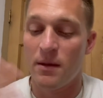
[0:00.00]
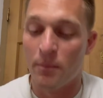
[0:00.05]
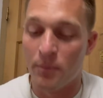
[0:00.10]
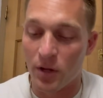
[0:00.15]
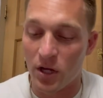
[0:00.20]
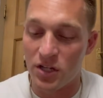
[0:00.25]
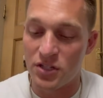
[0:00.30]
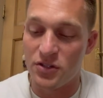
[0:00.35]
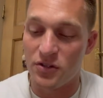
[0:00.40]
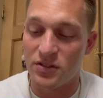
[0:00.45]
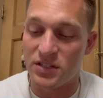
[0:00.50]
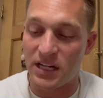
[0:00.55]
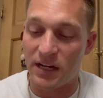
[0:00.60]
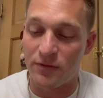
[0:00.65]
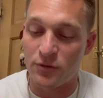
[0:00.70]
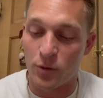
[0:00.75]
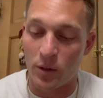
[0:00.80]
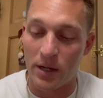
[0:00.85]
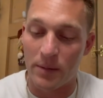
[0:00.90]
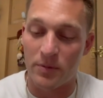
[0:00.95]
Plus, you
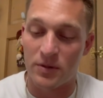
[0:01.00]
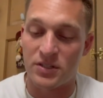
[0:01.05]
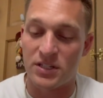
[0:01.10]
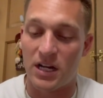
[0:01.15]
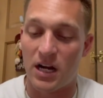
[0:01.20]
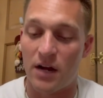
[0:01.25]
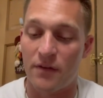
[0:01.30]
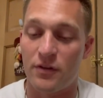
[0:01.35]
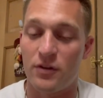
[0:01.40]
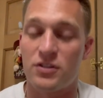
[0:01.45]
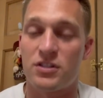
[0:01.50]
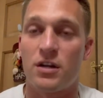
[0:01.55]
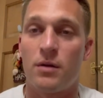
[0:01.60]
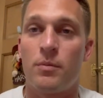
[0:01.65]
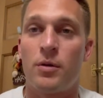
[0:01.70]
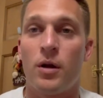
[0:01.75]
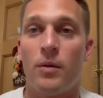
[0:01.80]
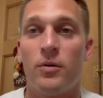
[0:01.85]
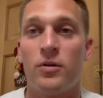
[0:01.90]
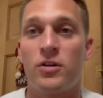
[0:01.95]
save 20% off using our
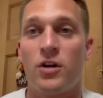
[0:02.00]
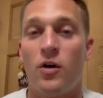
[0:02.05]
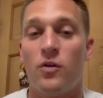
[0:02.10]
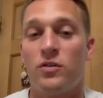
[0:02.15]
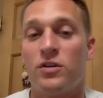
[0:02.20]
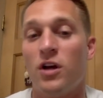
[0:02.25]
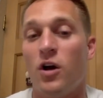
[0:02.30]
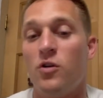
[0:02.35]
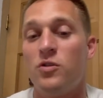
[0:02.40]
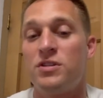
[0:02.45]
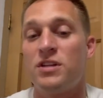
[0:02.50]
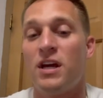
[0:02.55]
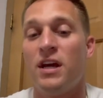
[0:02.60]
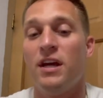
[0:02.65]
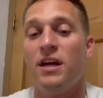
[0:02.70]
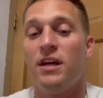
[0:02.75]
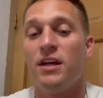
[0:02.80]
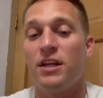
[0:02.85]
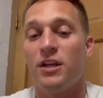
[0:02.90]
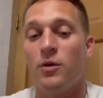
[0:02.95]
promo code GHOST.
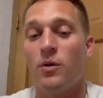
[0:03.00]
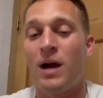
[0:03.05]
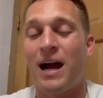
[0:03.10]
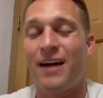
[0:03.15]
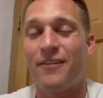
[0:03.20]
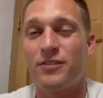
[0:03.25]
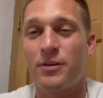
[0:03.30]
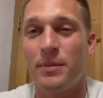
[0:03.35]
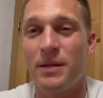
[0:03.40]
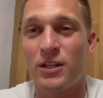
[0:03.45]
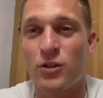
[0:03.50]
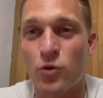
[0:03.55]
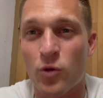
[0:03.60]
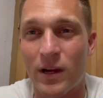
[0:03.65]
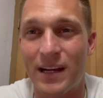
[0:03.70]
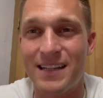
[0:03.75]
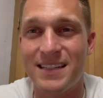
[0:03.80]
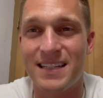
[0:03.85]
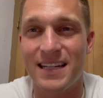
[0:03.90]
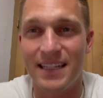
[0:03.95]
You have to be
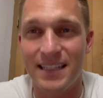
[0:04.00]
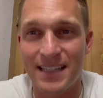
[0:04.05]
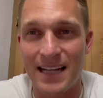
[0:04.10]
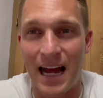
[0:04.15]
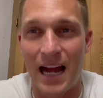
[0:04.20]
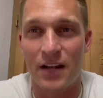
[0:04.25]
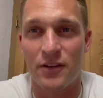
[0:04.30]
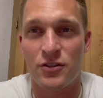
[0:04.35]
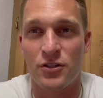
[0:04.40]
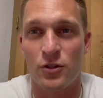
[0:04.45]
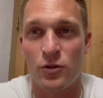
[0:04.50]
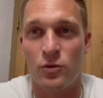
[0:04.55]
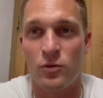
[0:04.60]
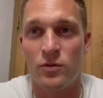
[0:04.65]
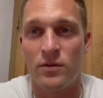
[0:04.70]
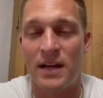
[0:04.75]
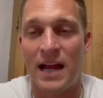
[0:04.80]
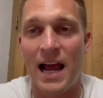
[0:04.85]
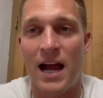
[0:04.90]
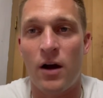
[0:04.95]
crazy not to.
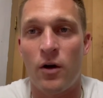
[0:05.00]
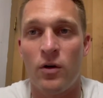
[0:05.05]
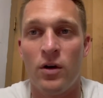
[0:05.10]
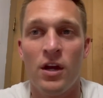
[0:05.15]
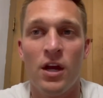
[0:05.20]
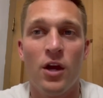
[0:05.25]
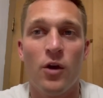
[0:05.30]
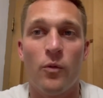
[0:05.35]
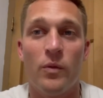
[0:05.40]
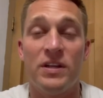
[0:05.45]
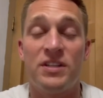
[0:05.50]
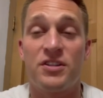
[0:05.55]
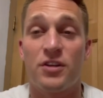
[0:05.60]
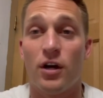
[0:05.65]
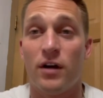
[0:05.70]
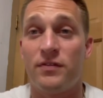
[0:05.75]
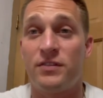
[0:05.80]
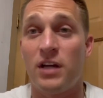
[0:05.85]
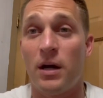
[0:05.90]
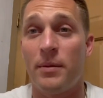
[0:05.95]
Now, we
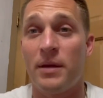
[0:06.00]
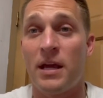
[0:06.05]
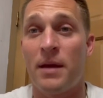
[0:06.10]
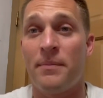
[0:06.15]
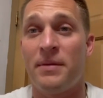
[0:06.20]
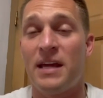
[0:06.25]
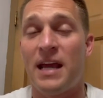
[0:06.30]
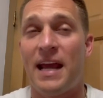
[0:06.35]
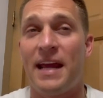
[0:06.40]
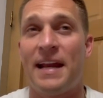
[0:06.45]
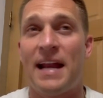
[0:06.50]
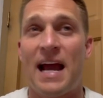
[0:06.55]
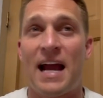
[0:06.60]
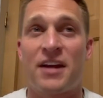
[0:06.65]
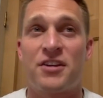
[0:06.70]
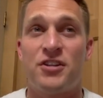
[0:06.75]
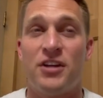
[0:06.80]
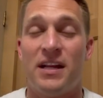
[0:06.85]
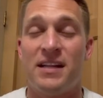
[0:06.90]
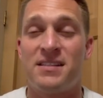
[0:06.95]
still have WNBA in
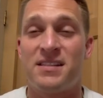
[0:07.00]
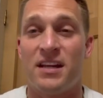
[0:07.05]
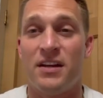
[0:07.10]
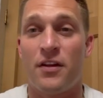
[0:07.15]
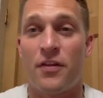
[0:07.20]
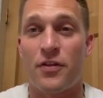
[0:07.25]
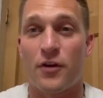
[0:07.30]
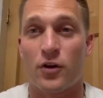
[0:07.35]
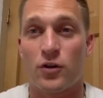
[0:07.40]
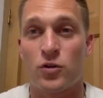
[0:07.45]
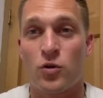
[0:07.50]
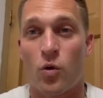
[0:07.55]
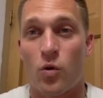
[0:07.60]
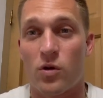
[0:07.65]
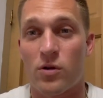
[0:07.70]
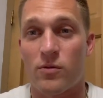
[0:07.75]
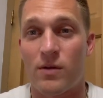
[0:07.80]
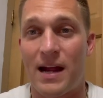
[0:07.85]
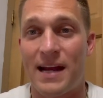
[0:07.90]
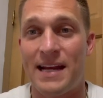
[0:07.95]
action. It's in the third
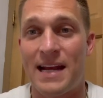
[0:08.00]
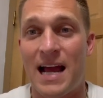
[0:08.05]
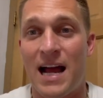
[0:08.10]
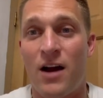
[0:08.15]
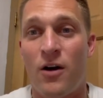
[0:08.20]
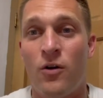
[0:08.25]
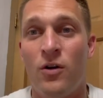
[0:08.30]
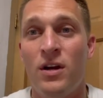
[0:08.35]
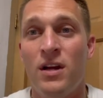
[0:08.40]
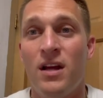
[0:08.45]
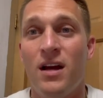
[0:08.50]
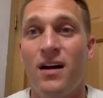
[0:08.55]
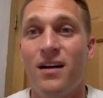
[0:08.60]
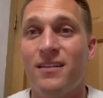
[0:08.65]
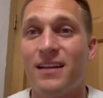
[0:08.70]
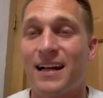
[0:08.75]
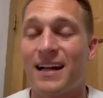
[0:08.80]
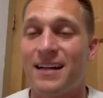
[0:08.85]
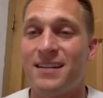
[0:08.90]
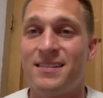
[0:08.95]
quarter right now.
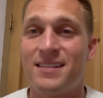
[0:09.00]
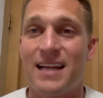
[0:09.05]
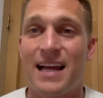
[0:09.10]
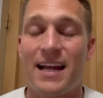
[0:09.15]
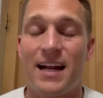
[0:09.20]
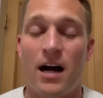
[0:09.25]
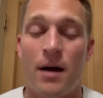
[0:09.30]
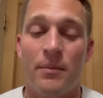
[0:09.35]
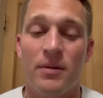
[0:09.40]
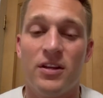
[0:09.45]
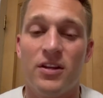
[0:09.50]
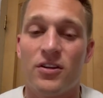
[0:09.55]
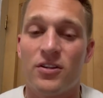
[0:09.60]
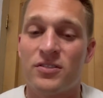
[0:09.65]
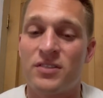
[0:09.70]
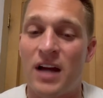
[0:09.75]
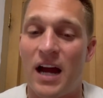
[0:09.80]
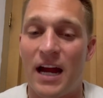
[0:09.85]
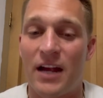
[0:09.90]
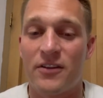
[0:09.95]
Like I said, I'm a little
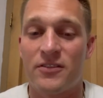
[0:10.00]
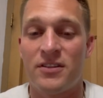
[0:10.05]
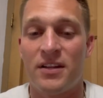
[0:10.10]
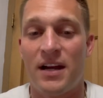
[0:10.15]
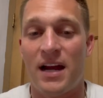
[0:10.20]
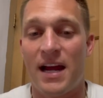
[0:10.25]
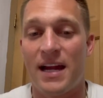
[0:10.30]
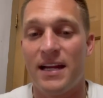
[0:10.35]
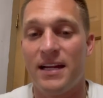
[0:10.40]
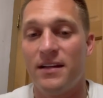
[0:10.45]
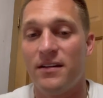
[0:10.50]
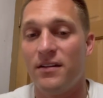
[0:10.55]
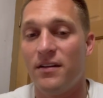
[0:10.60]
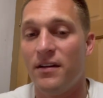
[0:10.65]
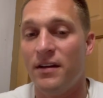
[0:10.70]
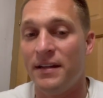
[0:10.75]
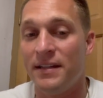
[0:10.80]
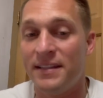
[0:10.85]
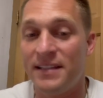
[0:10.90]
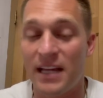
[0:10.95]
tired tonight.
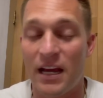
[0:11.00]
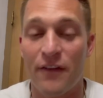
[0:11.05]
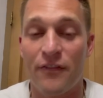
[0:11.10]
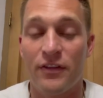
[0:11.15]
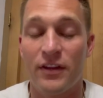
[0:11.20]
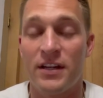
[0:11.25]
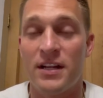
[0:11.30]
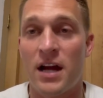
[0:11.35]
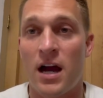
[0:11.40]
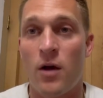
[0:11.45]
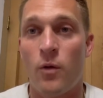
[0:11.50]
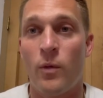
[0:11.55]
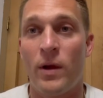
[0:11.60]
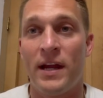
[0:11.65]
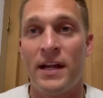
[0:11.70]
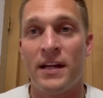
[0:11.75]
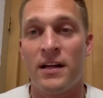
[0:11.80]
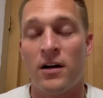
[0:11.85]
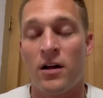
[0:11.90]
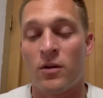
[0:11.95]
Definitely not
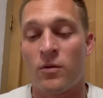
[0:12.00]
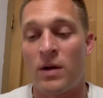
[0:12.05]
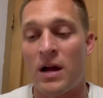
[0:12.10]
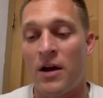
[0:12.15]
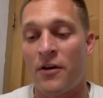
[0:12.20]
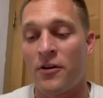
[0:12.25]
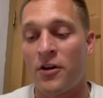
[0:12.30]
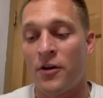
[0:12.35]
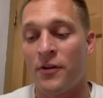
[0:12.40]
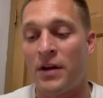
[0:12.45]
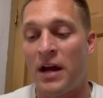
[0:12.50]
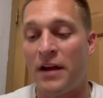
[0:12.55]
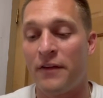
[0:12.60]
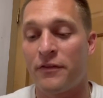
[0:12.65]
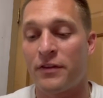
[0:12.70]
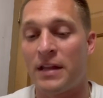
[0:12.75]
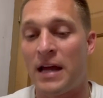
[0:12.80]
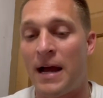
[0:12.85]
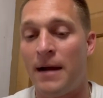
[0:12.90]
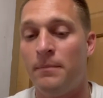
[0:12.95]
waiting all around all night
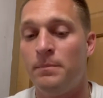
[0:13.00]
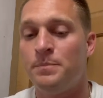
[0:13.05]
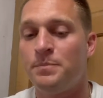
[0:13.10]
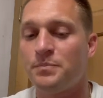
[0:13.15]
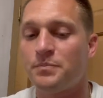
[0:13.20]
for that.